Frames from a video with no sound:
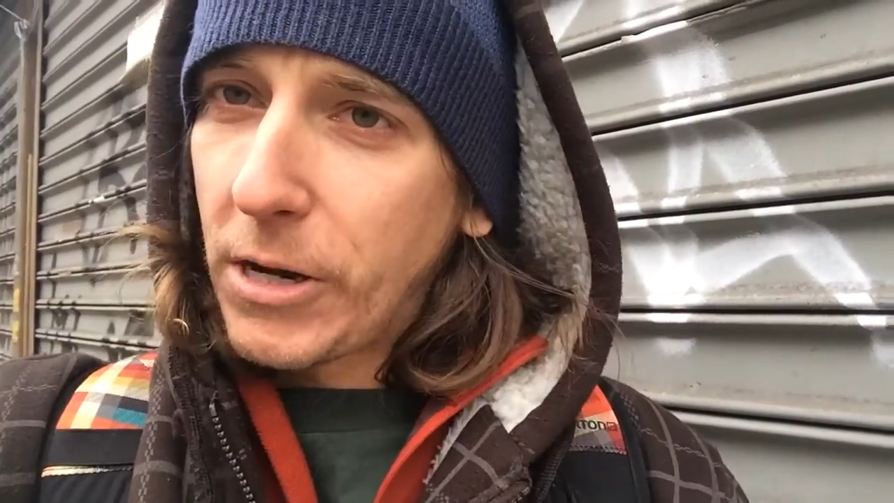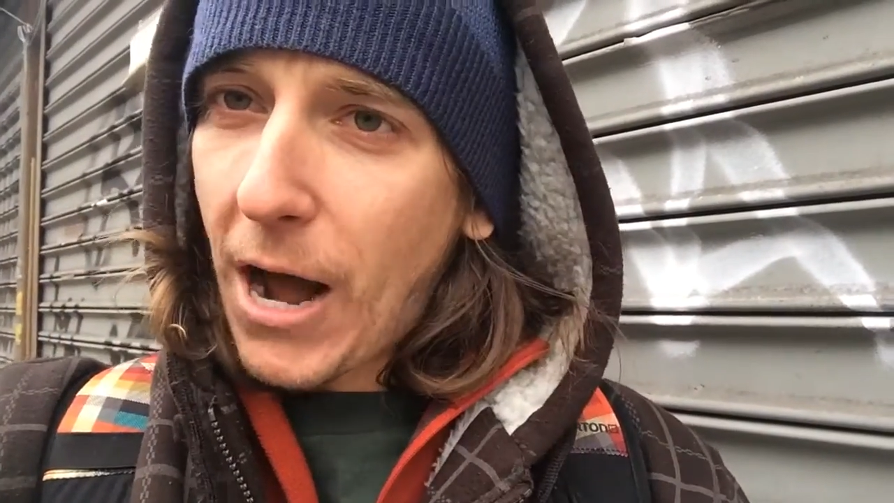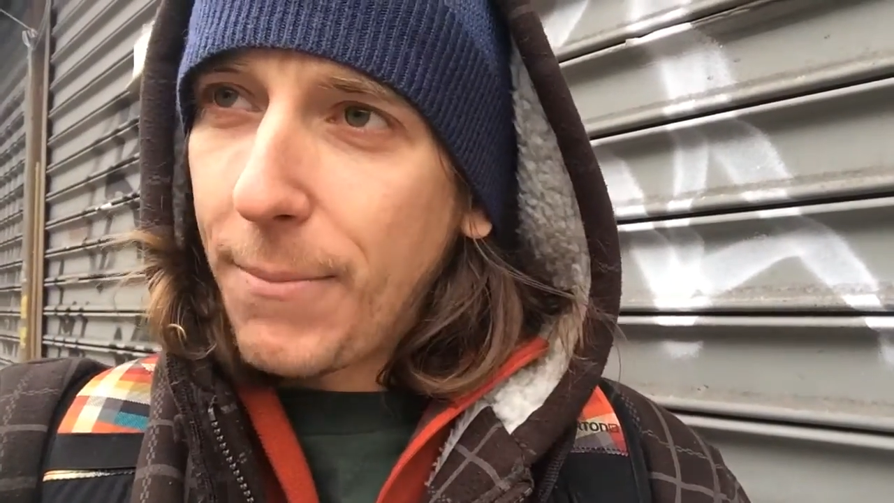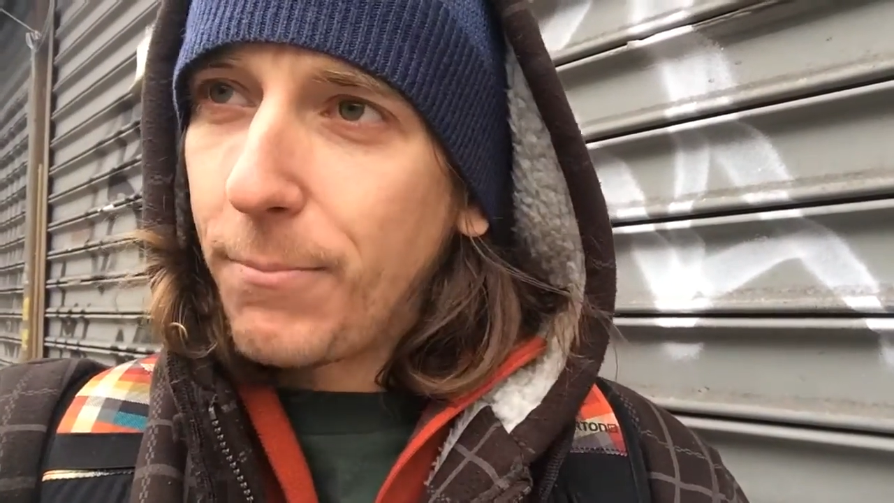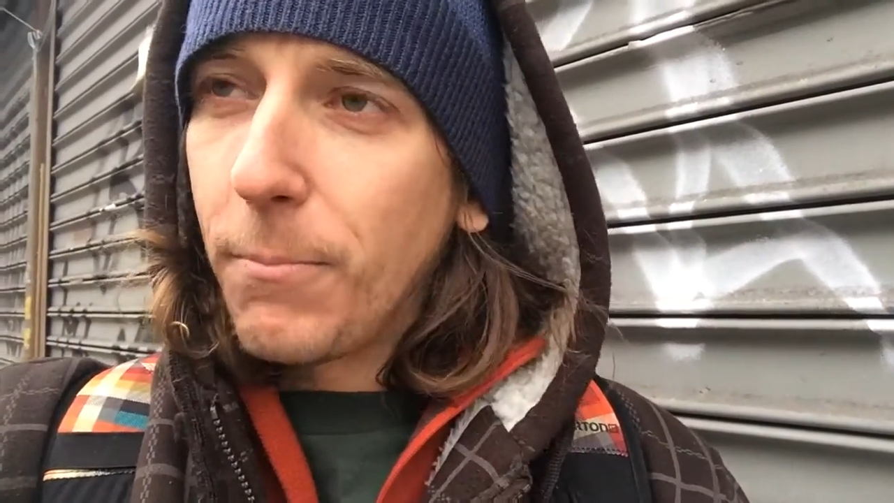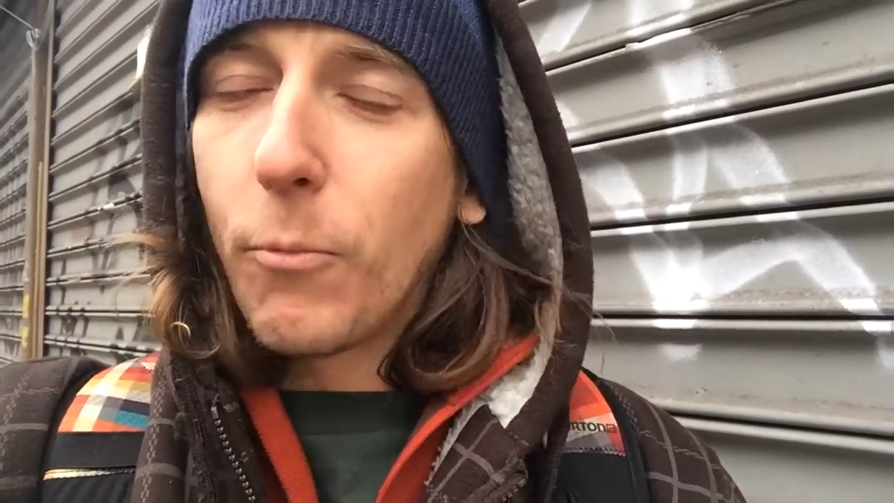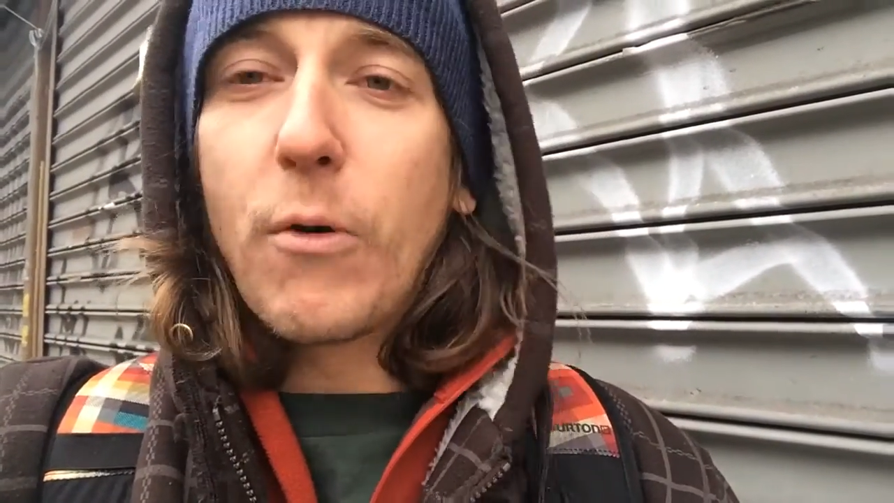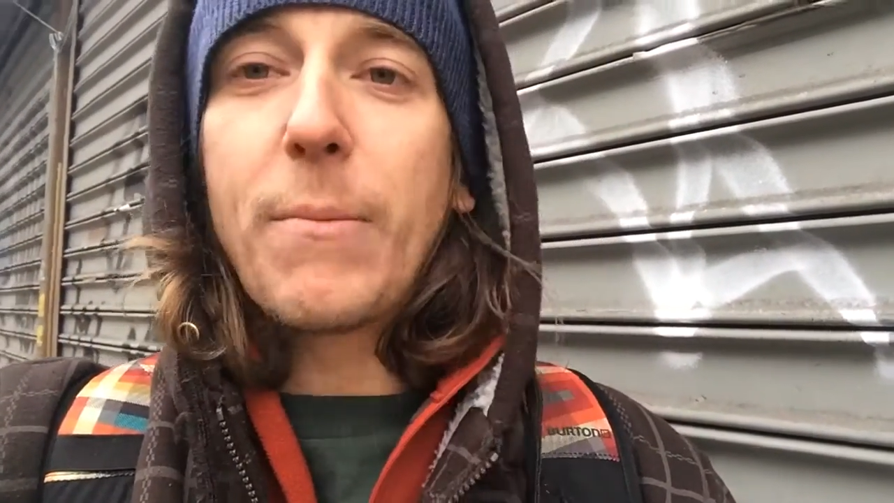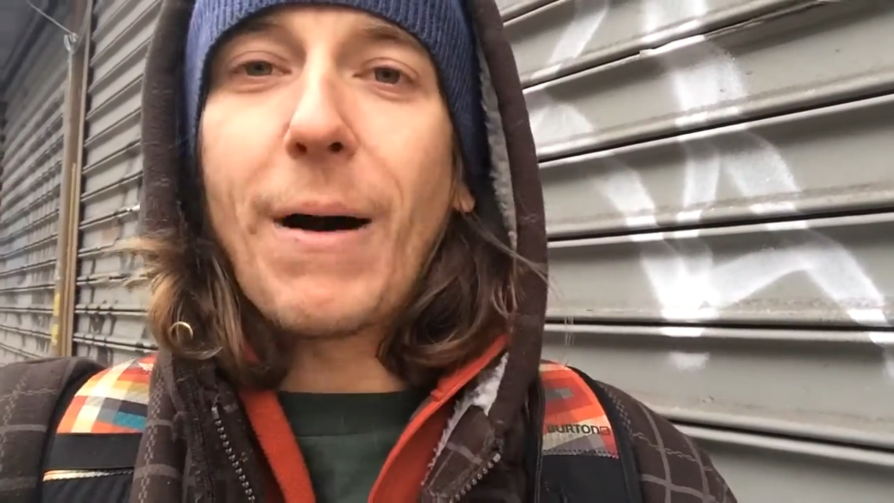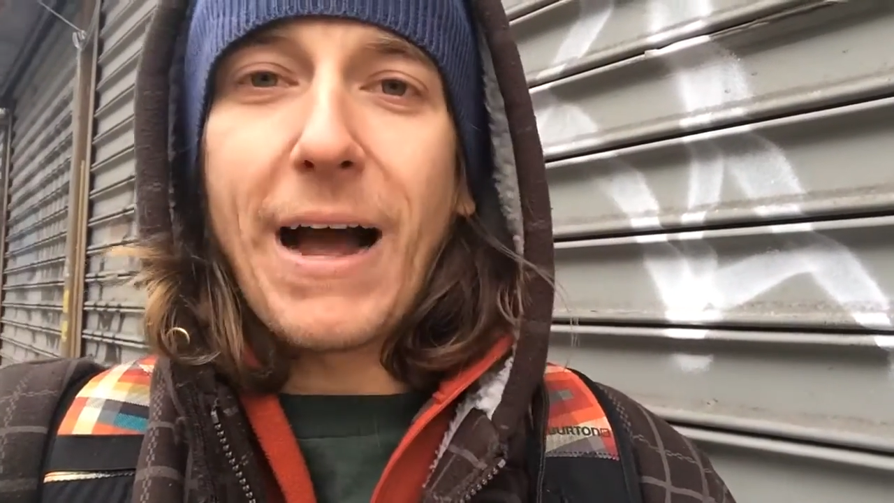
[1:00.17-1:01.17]

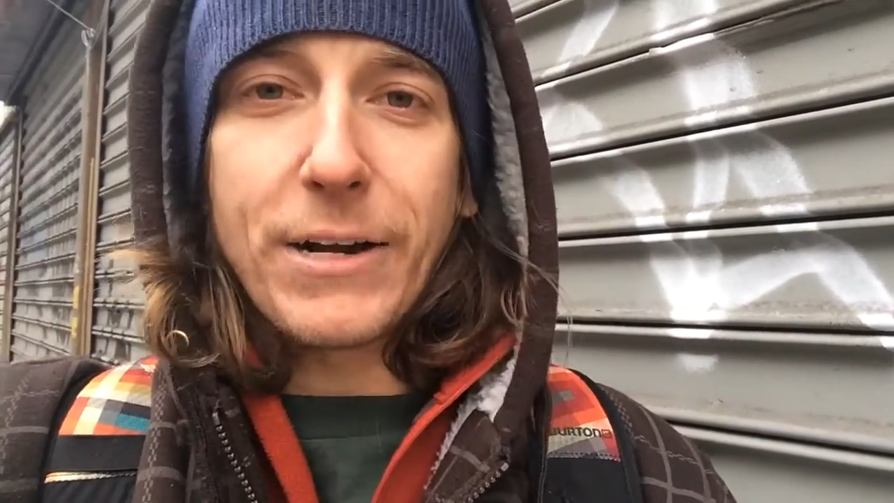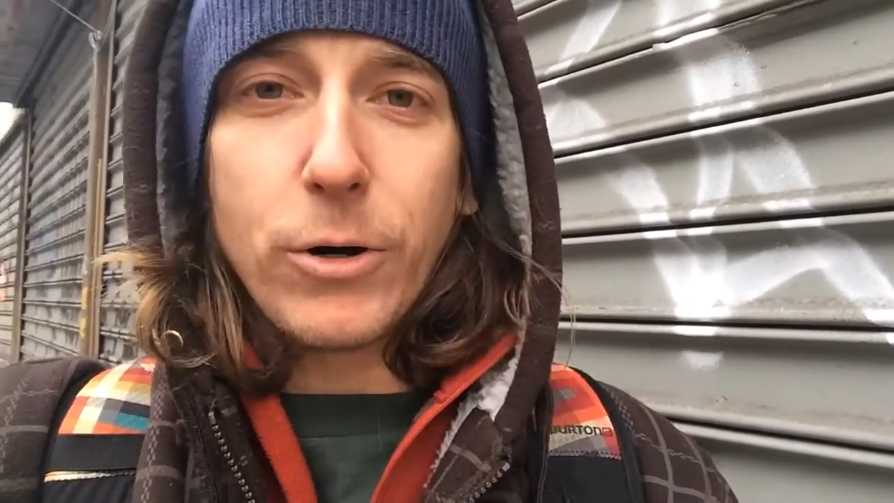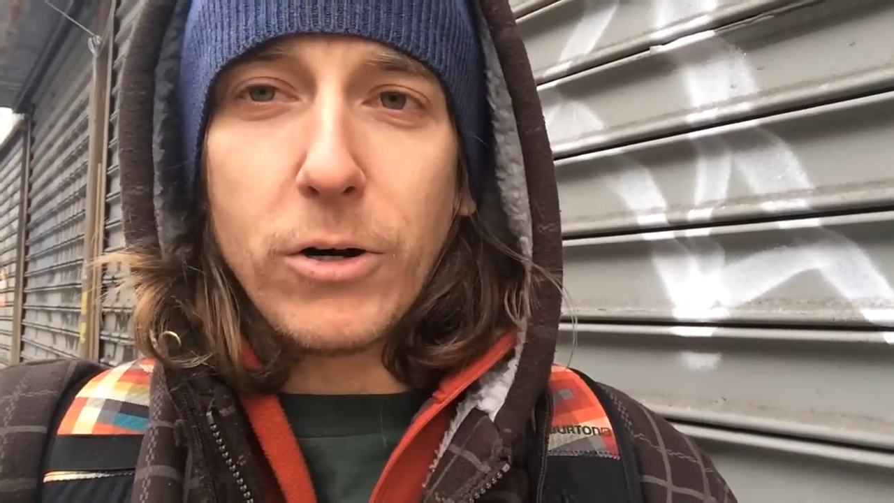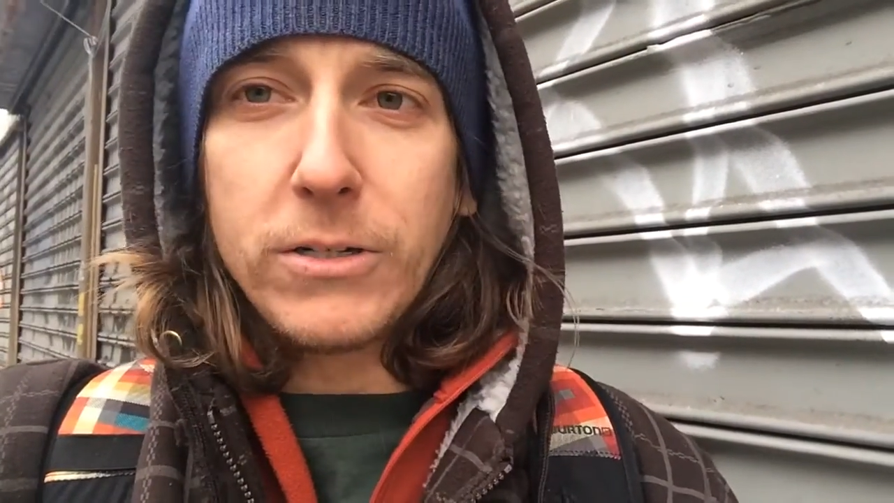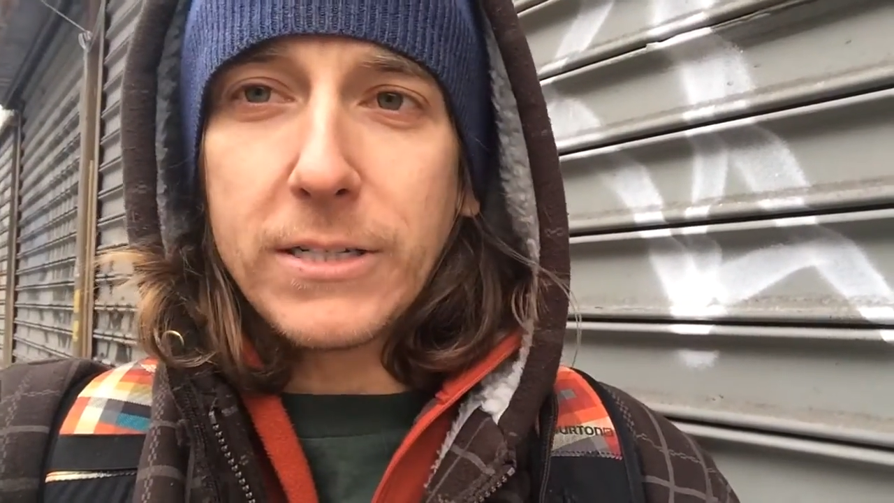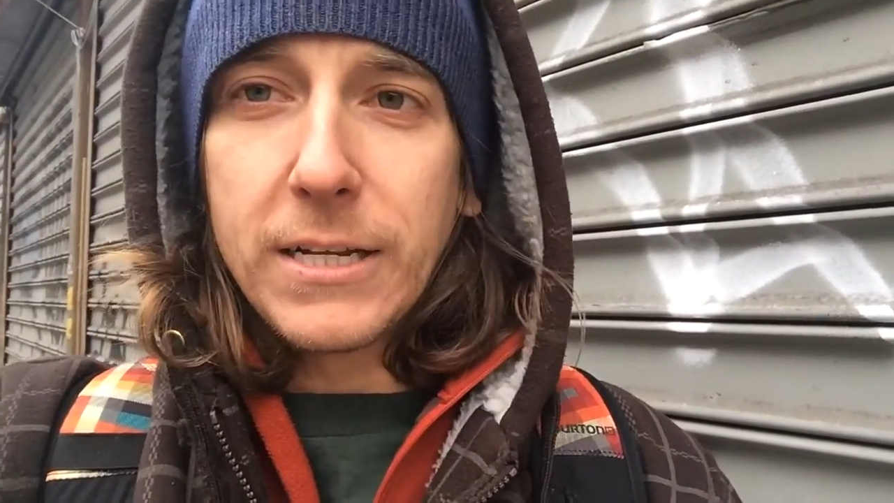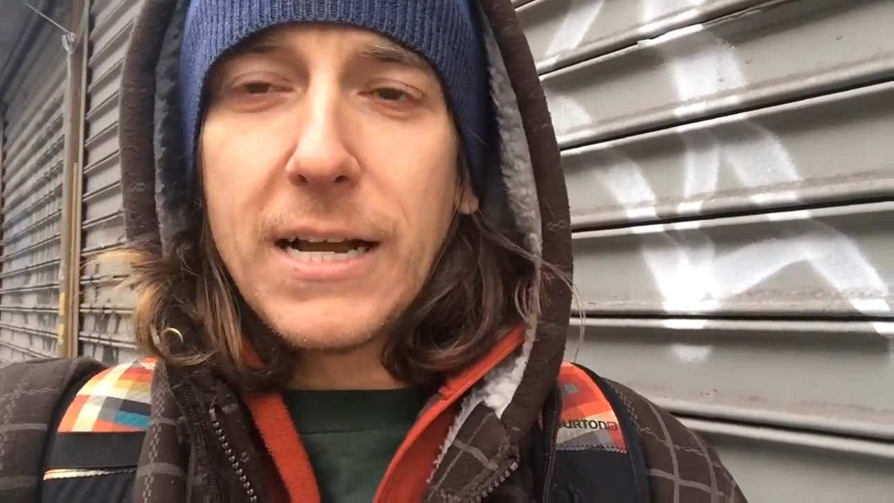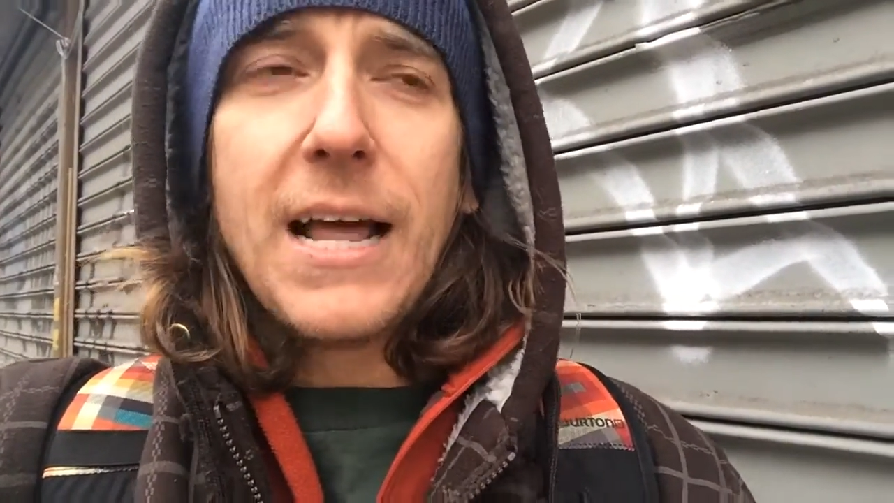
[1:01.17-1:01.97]
buy gold,